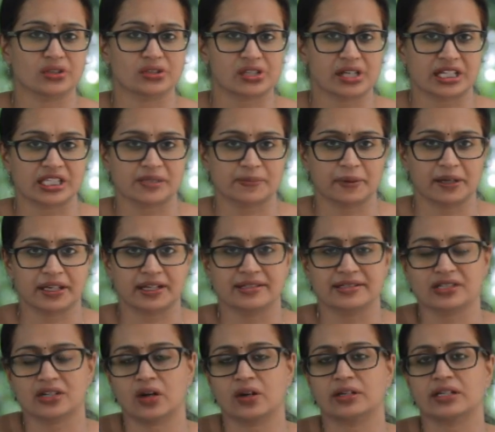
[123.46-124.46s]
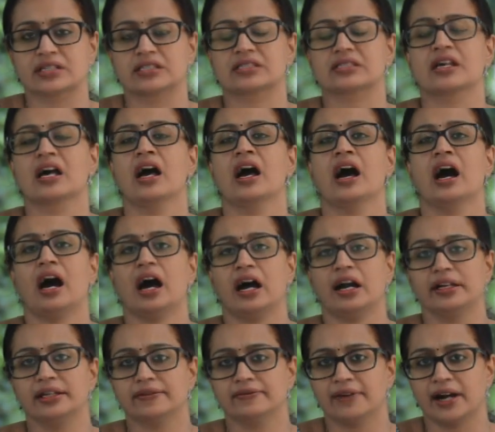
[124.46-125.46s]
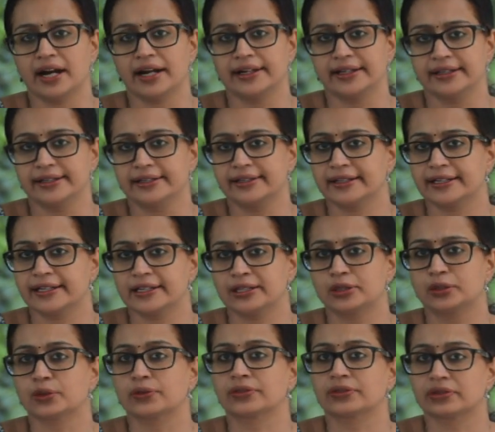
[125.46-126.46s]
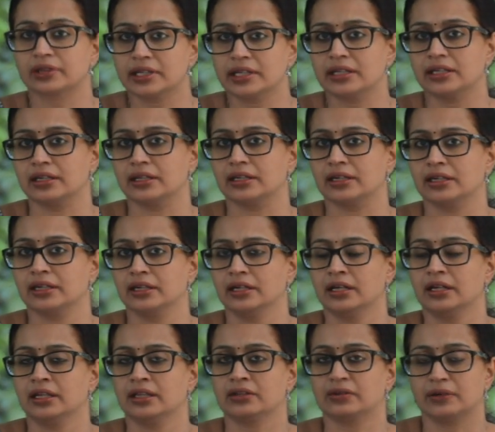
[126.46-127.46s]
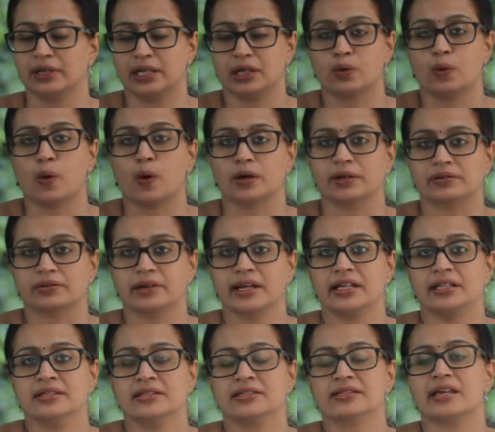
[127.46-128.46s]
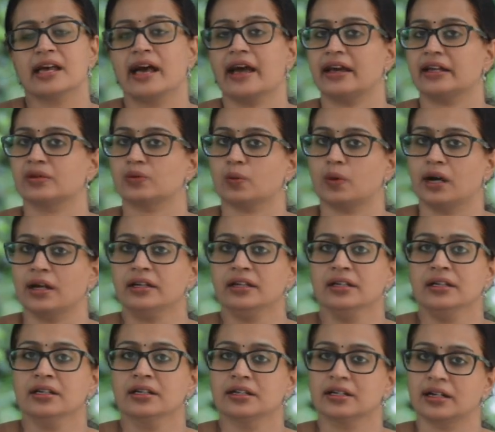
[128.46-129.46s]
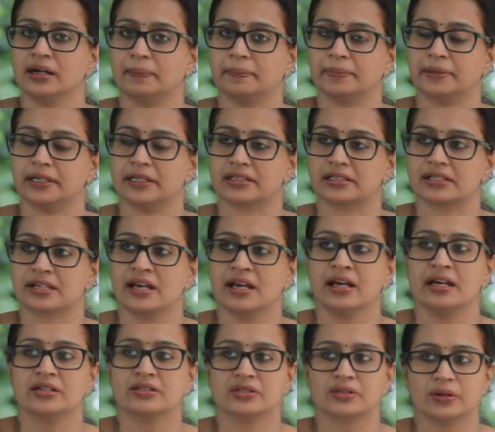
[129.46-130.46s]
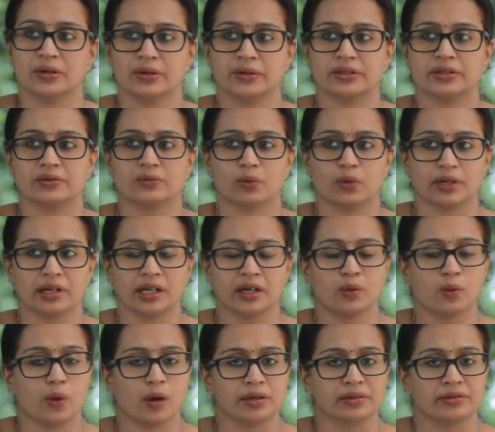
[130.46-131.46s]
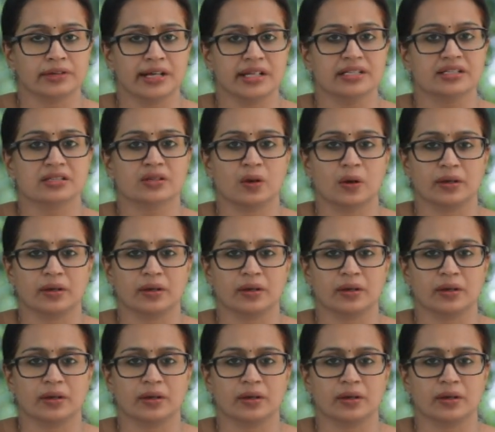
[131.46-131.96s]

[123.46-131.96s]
Shakespearean sonnets are divided into three quatrains and one couplet. So what are quatrains?